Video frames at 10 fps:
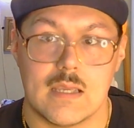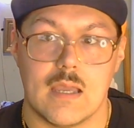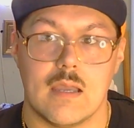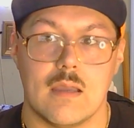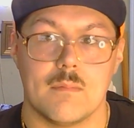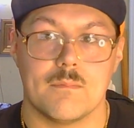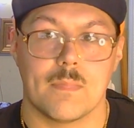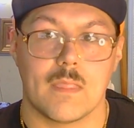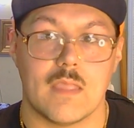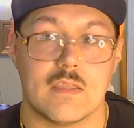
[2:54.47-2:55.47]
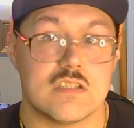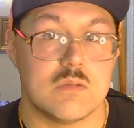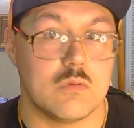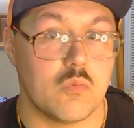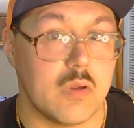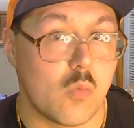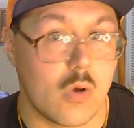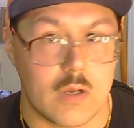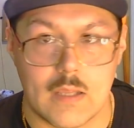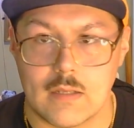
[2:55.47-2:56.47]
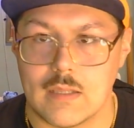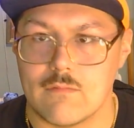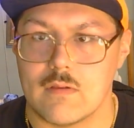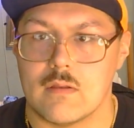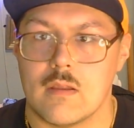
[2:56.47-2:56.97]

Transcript: and that she would rework it given